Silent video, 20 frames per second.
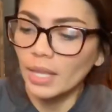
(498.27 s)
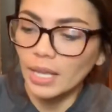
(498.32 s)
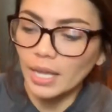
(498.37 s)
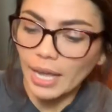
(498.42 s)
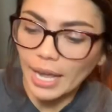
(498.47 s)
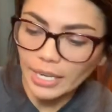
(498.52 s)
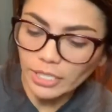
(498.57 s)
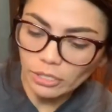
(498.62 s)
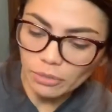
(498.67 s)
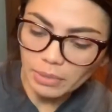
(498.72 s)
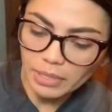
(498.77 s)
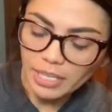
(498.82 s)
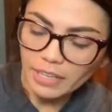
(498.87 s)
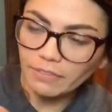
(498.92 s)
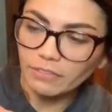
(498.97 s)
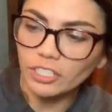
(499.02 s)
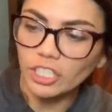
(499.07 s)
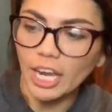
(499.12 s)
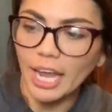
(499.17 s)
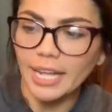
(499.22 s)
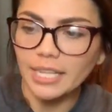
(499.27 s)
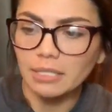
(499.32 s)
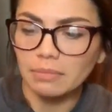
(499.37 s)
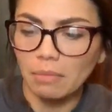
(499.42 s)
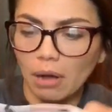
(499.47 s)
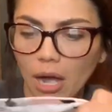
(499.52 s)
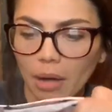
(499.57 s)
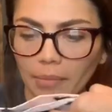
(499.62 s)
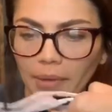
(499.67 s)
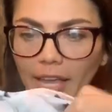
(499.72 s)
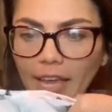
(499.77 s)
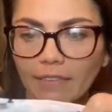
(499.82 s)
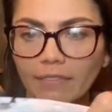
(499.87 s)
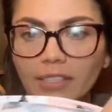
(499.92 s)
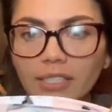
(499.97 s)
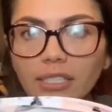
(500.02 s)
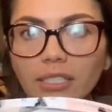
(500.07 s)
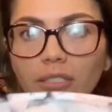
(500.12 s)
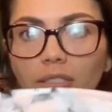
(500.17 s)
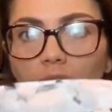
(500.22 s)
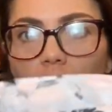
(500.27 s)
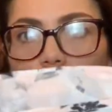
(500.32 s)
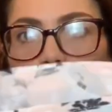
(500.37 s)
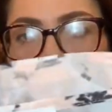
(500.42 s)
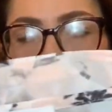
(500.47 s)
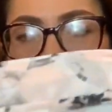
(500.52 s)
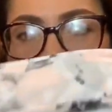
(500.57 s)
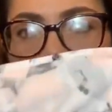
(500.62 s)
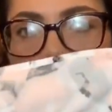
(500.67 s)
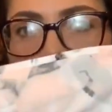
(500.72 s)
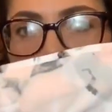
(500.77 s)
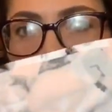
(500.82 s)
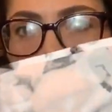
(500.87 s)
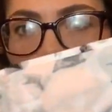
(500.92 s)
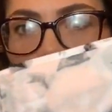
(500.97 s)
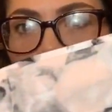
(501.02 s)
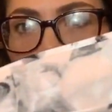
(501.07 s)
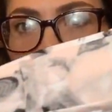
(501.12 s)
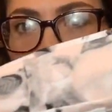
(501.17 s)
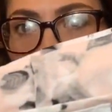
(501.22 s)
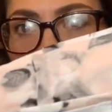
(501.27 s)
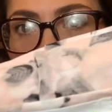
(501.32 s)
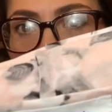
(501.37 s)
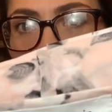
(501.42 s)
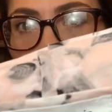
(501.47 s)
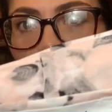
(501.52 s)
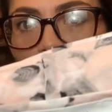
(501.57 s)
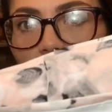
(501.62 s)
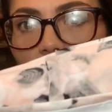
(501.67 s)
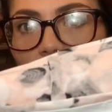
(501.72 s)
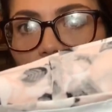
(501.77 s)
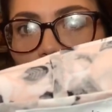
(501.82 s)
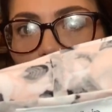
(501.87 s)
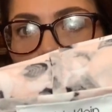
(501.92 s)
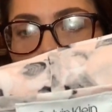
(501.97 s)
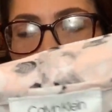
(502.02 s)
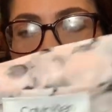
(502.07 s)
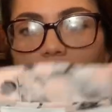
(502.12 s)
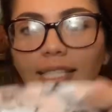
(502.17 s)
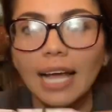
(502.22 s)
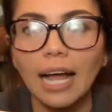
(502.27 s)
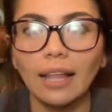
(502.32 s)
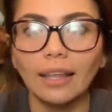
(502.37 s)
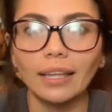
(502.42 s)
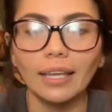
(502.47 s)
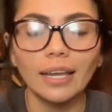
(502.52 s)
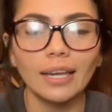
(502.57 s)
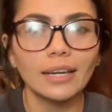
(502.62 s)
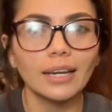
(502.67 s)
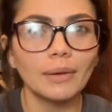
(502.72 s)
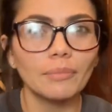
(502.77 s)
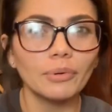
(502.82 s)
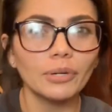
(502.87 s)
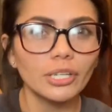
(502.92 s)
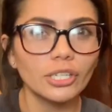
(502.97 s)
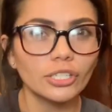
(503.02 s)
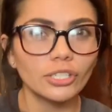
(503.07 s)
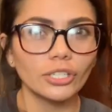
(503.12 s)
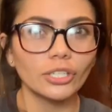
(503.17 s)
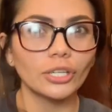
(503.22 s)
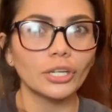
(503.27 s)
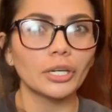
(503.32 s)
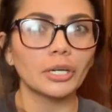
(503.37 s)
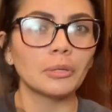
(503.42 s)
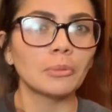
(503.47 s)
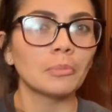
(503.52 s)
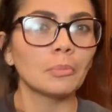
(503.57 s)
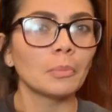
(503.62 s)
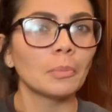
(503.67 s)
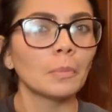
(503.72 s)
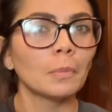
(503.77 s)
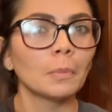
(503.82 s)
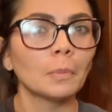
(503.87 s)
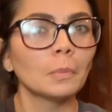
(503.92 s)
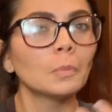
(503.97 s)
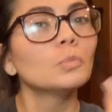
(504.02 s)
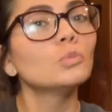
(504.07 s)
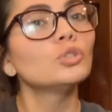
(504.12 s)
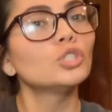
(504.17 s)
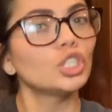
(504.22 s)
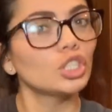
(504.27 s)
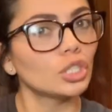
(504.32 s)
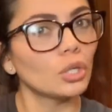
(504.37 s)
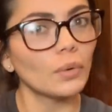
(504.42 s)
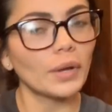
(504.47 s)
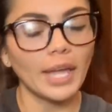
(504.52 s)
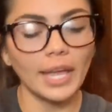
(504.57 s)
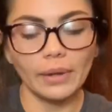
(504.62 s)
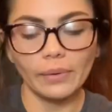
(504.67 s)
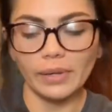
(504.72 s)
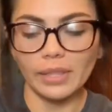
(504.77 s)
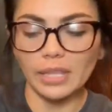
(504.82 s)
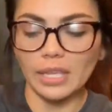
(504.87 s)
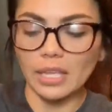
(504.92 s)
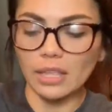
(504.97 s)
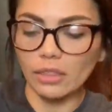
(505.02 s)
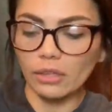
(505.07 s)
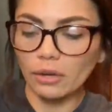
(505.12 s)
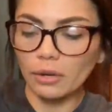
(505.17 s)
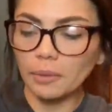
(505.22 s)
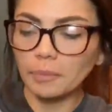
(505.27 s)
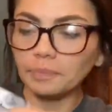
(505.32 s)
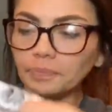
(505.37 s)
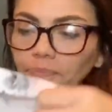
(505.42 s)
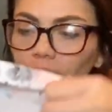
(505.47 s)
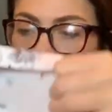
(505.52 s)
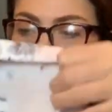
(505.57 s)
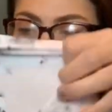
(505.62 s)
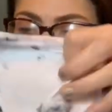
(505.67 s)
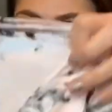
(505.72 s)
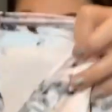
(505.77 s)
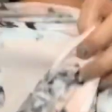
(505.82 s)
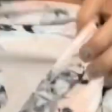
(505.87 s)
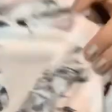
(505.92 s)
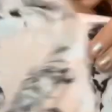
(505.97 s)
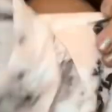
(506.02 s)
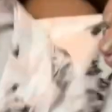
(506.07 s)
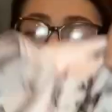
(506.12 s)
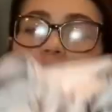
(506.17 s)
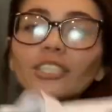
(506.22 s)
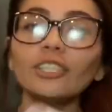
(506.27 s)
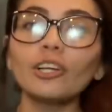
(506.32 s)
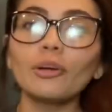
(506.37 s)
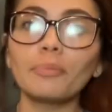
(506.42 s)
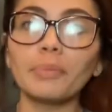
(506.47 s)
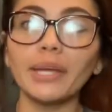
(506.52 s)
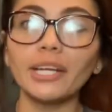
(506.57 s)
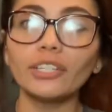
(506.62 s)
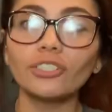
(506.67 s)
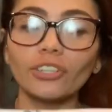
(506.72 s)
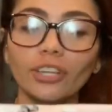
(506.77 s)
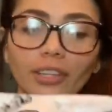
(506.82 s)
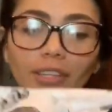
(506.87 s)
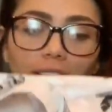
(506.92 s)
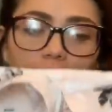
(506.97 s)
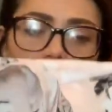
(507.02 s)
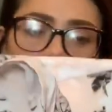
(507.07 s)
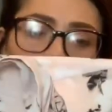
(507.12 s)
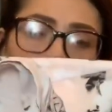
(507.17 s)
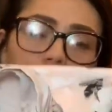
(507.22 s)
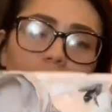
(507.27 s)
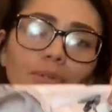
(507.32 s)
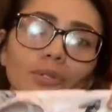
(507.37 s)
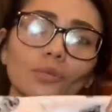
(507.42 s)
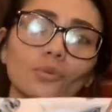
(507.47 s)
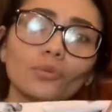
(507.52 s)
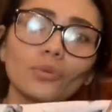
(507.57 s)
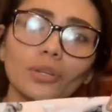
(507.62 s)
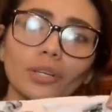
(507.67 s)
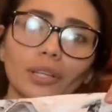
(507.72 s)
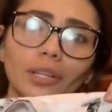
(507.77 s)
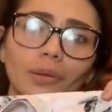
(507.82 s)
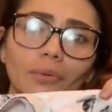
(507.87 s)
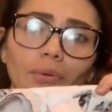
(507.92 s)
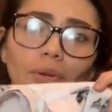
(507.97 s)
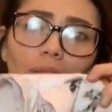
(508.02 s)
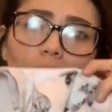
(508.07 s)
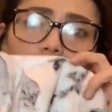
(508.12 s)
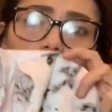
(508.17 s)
I do believe Chad's mom gave this to me. I'm not sure for me or for reselling. I'm pretty sure she's okay with either. I took a picture in this, and it was really, really,